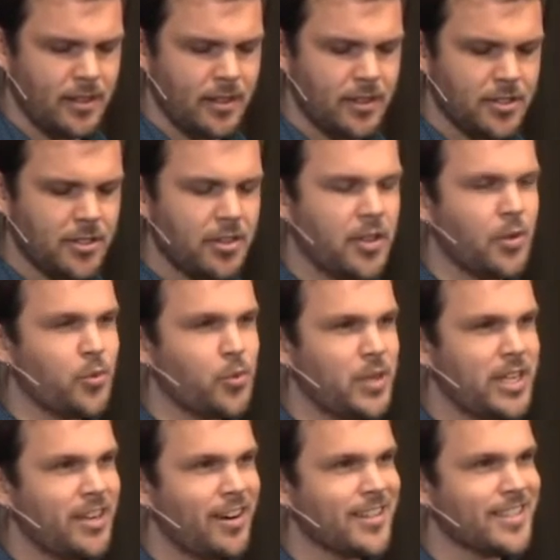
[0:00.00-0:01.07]
so that
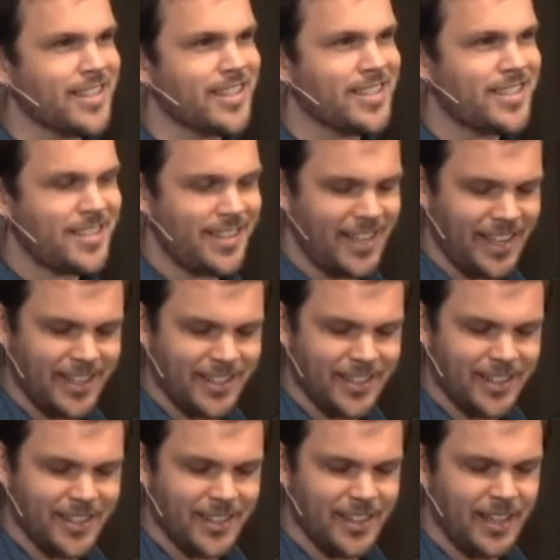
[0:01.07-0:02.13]
we are distinct,
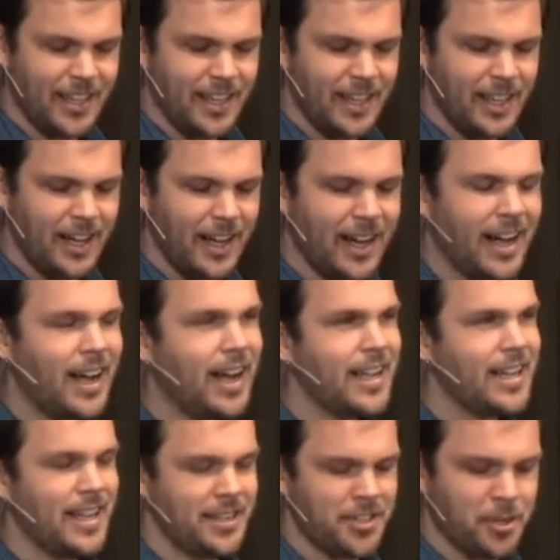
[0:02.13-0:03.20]
I
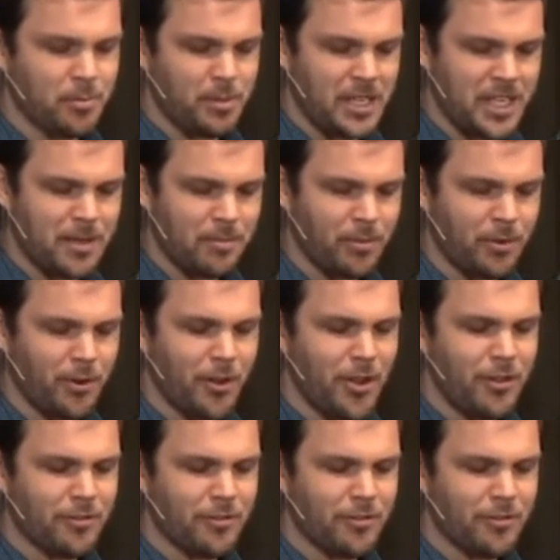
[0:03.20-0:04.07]
and your people,